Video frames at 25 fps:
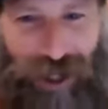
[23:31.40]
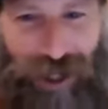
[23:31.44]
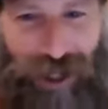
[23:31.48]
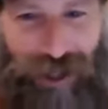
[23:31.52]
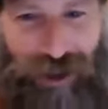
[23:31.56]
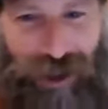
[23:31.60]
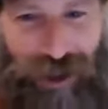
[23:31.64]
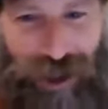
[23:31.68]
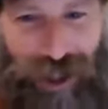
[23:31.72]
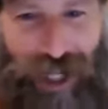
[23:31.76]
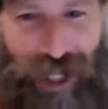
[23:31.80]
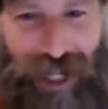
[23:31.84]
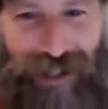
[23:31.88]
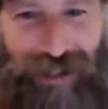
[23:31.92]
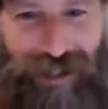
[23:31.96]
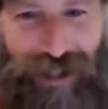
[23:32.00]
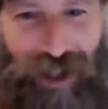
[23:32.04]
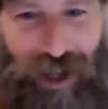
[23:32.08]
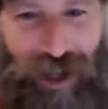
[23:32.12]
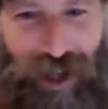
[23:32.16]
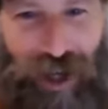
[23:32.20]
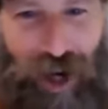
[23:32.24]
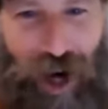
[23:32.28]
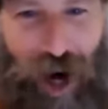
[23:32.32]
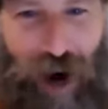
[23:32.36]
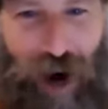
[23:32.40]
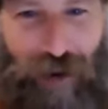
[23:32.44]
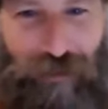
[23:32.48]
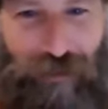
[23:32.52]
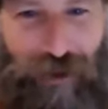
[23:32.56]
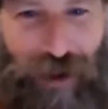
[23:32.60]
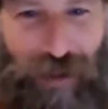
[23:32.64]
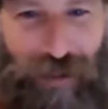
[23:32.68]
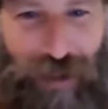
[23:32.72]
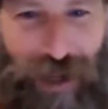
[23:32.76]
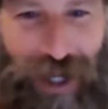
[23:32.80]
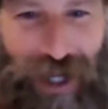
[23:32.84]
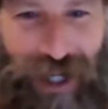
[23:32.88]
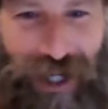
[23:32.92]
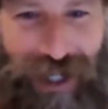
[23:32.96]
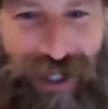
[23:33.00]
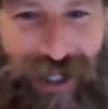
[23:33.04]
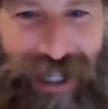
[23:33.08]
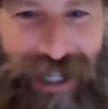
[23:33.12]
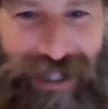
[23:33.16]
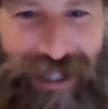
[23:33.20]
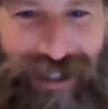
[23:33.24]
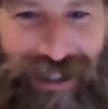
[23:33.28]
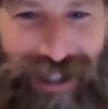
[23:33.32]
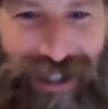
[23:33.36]
oh my God, she has wait. a coffee mug Hold
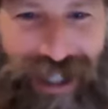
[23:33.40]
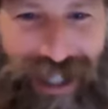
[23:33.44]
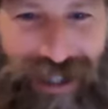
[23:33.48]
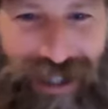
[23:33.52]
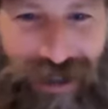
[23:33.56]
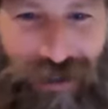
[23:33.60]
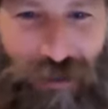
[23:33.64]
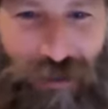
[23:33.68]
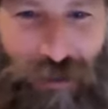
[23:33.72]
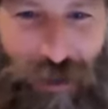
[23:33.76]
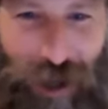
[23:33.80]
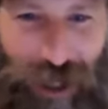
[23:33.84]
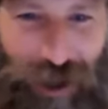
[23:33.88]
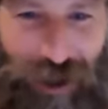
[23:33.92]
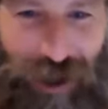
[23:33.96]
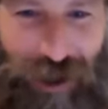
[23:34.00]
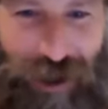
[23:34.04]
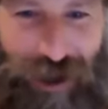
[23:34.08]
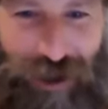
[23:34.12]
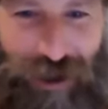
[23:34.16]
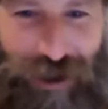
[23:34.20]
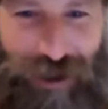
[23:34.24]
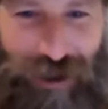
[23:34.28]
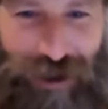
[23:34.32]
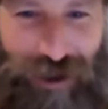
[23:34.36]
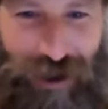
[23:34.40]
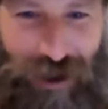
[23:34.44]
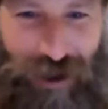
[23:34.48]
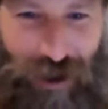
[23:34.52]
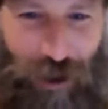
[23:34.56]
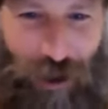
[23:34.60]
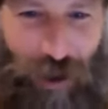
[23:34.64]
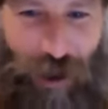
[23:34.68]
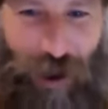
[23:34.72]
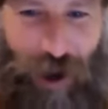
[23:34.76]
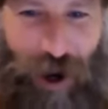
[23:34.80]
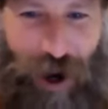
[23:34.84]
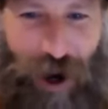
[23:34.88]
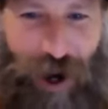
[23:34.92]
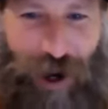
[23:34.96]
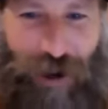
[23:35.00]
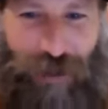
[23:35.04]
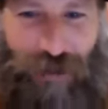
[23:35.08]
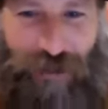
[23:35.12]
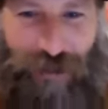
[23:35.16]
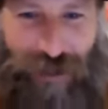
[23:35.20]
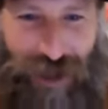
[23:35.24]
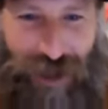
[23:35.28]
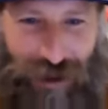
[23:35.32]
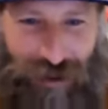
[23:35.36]
that Richard, you're
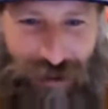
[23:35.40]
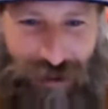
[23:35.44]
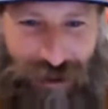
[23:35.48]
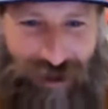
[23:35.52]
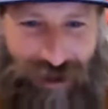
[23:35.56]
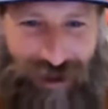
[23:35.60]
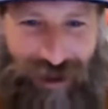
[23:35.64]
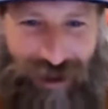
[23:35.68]
on mute.